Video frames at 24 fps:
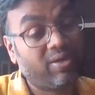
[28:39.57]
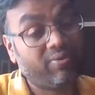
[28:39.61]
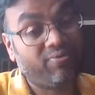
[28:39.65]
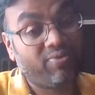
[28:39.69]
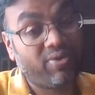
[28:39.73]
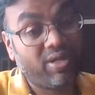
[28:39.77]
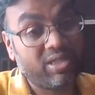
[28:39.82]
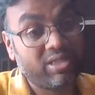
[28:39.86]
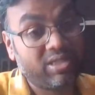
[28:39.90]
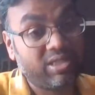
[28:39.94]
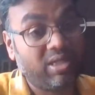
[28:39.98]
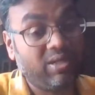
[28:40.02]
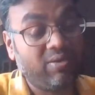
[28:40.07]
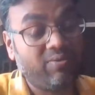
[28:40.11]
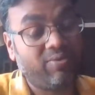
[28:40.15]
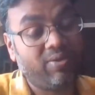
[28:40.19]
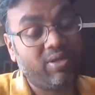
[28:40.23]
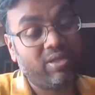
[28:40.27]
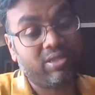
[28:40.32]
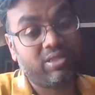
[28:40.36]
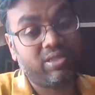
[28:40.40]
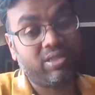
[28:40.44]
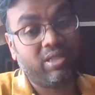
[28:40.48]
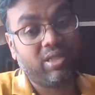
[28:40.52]

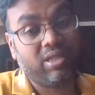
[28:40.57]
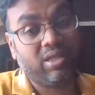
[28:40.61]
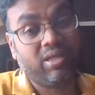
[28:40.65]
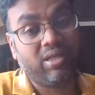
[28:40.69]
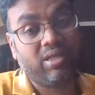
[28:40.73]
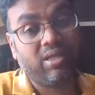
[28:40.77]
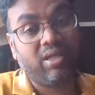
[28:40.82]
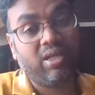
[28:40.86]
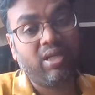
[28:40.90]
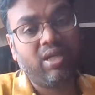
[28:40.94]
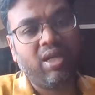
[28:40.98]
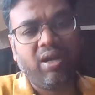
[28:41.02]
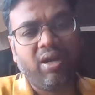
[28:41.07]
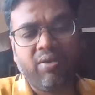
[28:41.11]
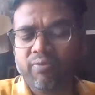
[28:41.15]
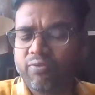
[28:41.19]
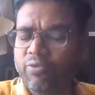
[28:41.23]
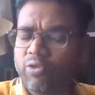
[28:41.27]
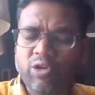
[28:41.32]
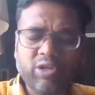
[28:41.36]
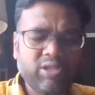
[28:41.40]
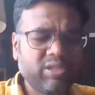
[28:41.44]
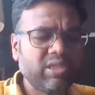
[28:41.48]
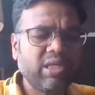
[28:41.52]
functional?
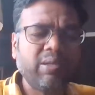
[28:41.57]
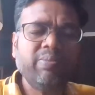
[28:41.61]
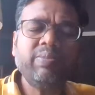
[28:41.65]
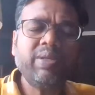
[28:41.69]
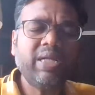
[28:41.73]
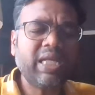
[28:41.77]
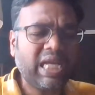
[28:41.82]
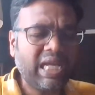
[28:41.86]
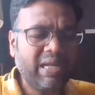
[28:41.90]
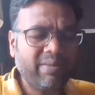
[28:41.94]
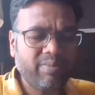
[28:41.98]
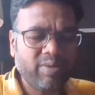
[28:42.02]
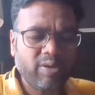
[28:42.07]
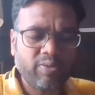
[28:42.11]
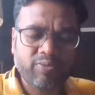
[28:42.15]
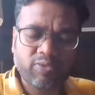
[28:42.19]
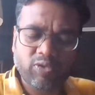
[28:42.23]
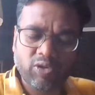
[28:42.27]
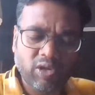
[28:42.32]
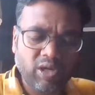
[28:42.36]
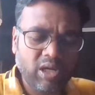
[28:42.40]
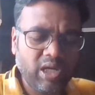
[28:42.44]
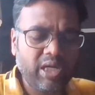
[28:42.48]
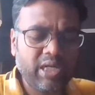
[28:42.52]
For some time,
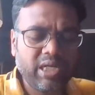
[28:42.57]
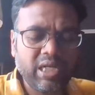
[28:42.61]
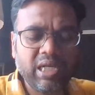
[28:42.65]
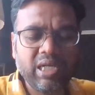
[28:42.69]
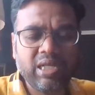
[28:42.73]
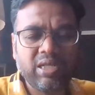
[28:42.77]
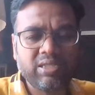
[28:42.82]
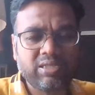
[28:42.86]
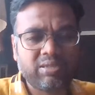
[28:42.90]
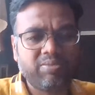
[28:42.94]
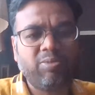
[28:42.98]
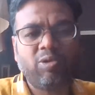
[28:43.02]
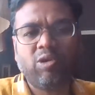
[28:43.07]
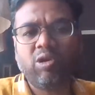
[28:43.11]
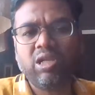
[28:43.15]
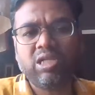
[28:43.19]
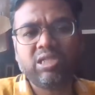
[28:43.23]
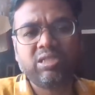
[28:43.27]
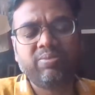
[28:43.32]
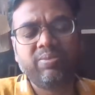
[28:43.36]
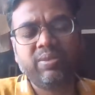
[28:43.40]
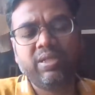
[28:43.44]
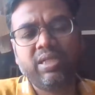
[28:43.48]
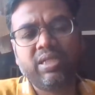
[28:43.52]
for little small
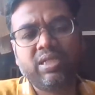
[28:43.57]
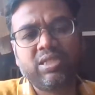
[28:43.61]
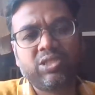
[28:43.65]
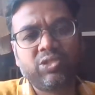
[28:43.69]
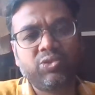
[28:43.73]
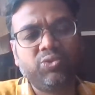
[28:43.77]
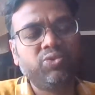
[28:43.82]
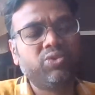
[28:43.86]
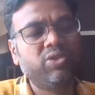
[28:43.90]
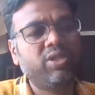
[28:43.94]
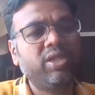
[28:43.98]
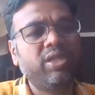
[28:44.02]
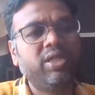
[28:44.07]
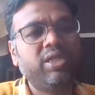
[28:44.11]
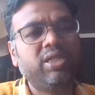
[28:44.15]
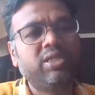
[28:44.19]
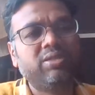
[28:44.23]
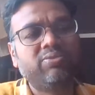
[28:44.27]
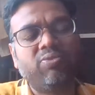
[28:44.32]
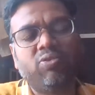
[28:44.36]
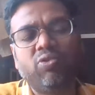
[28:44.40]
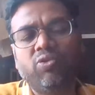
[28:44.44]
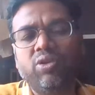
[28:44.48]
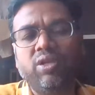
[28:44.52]
experience, 2 3
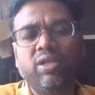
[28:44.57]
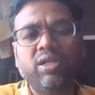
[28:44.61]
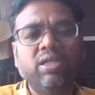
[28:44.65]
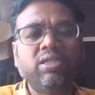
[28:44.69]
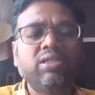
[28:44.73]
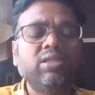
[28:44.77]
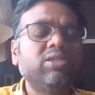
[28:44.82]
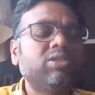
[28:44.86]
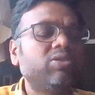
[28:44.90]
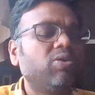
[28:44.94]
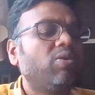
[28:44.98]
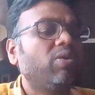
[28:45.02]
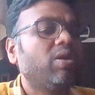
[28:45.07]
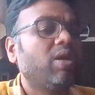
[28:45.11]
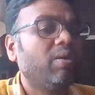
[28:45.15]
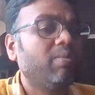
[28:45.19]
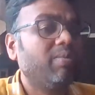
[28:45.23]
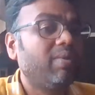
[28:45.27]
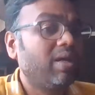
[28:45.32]
years, 4 years, it's okay.